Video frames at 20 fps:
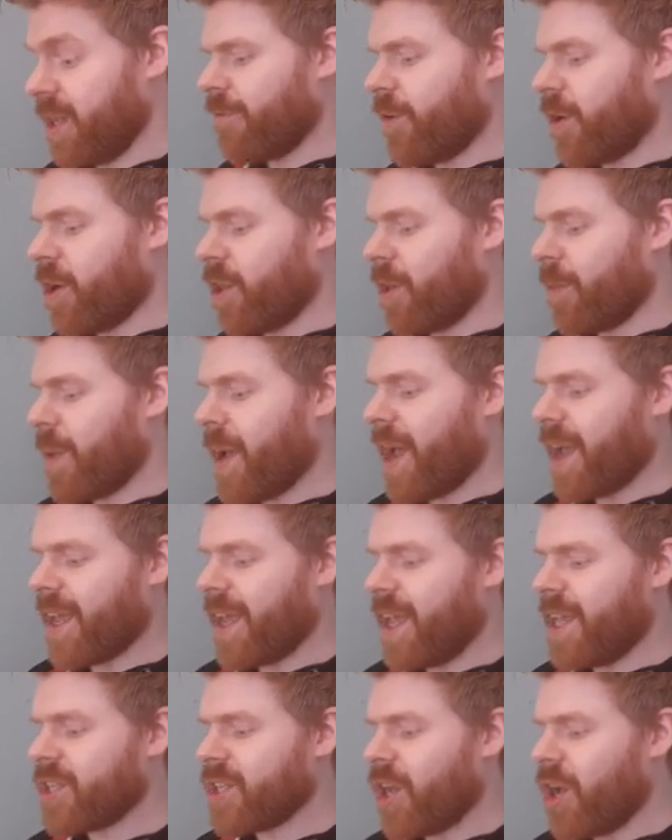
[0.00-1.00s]
Front of the pack
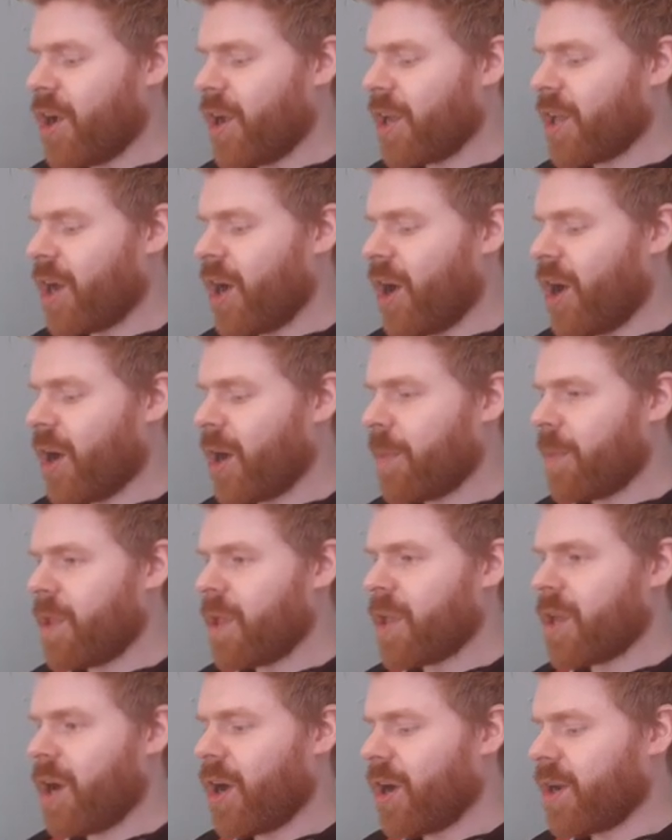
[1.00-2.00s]
is Erling Haaland, but
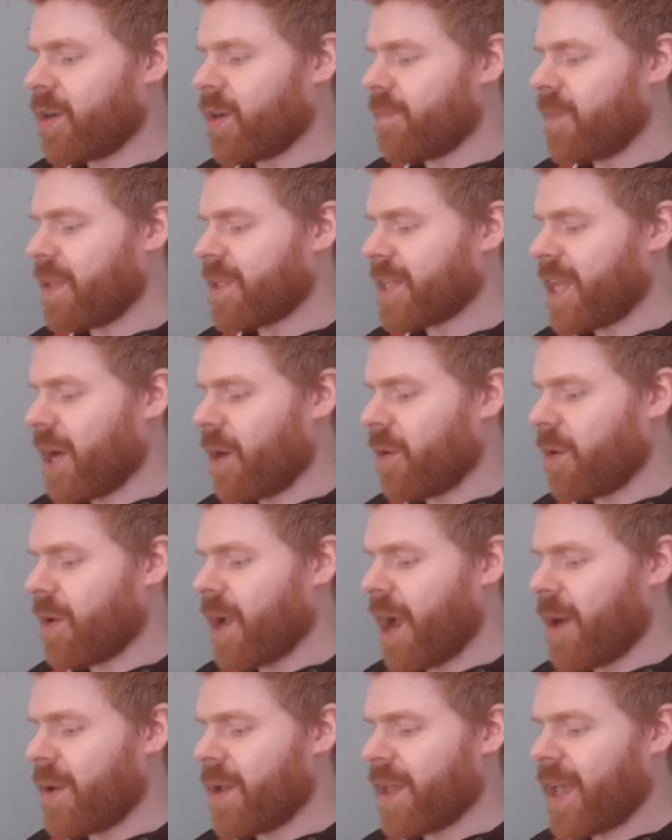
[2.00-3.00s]
you can't miss out
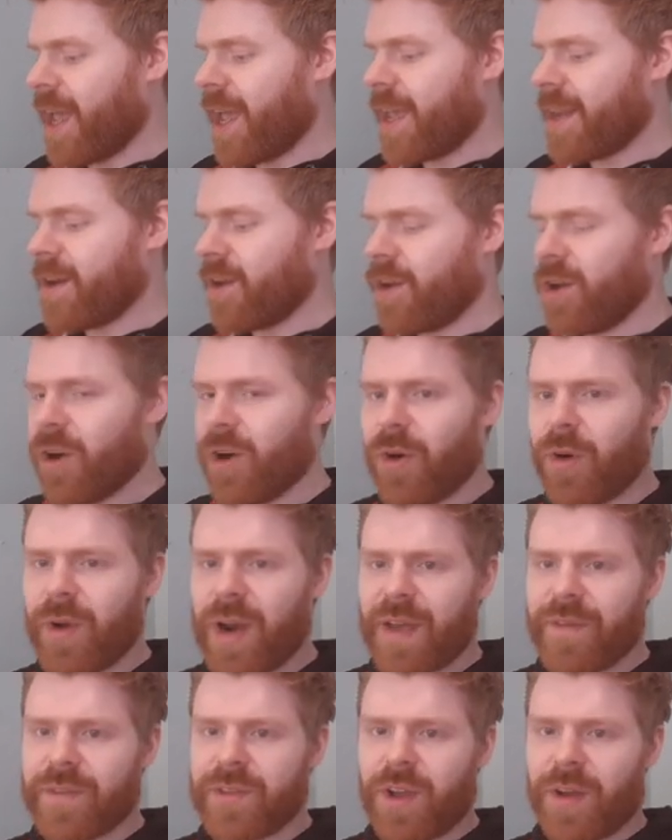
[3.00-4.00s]
Harry Kane or
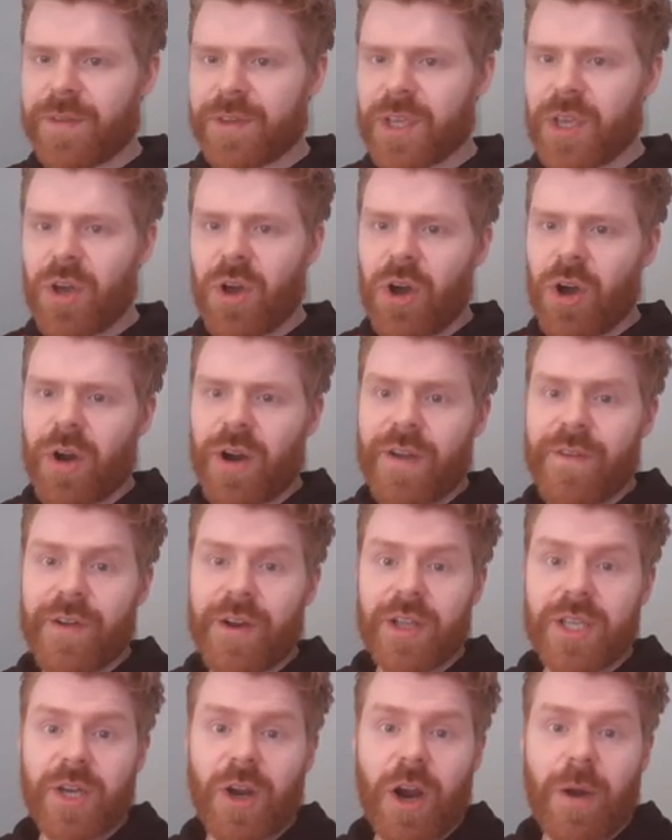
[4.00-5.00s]
Lewandowski, or even
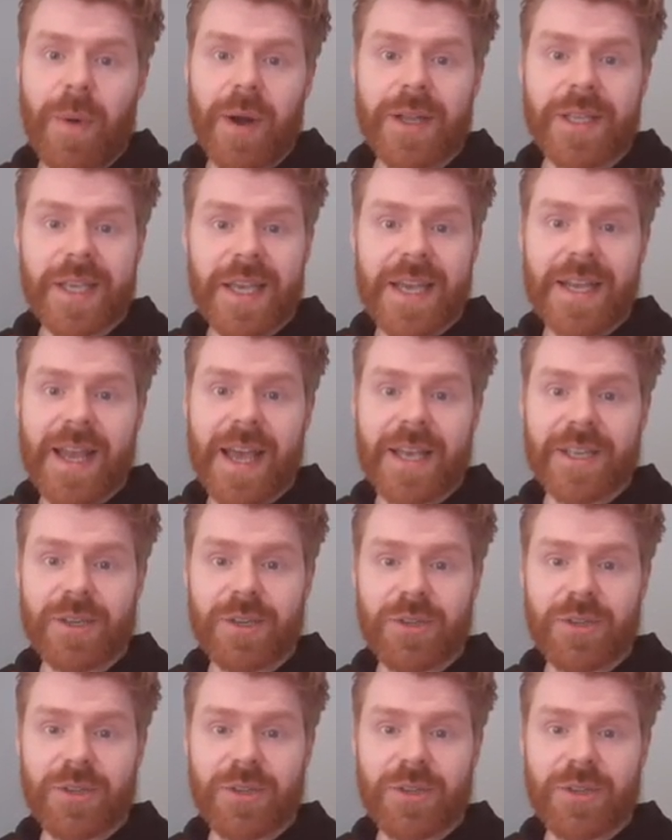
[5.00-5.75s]
Lautaro Martinez.